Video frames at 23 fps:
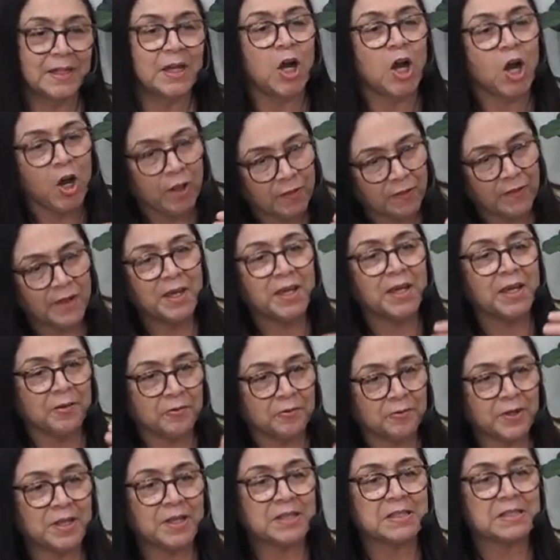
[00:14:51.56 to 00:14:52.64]
other
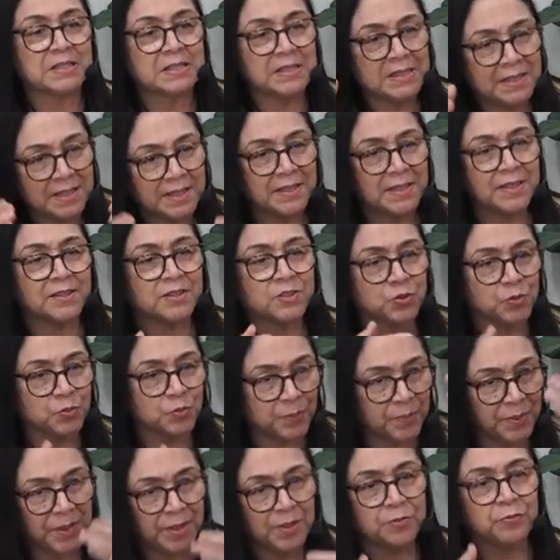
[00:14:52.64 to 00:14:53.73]
areas needed to
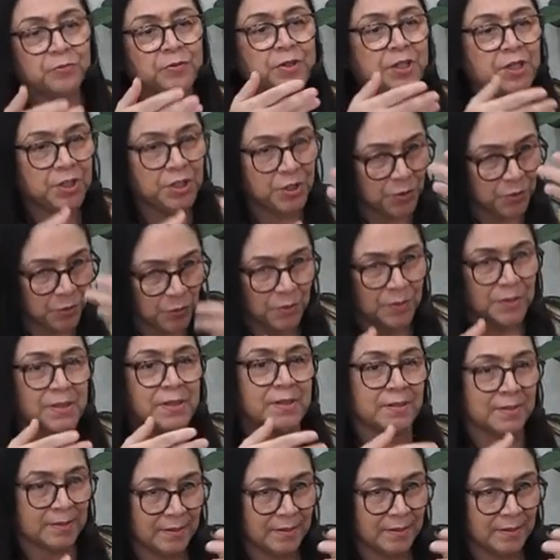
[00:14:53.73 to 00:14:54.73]
be renewed